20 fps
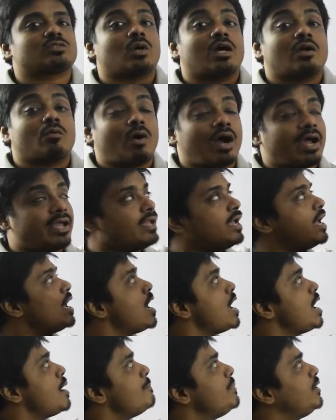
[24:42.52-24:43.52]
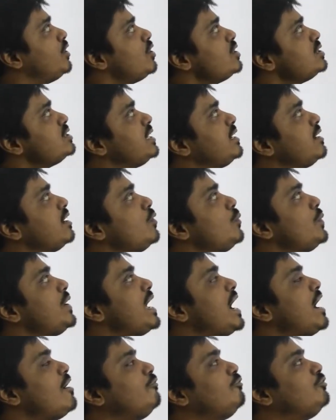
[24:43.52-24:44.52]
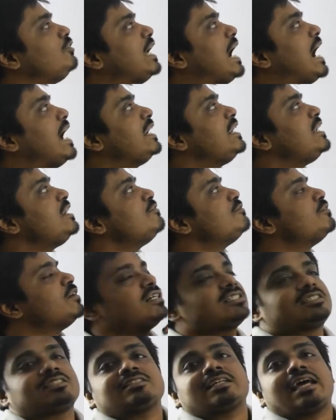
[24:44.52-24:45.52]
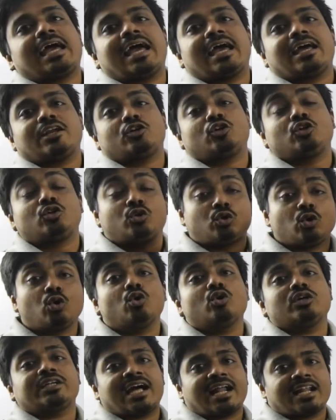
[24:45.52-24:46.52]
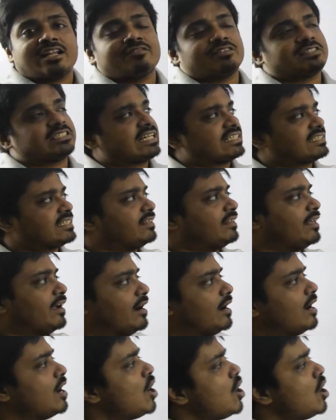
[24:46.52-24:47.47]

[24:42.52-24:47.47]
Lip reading: y. Why? Because here we have tan inverse, 2 tan inverse x in there.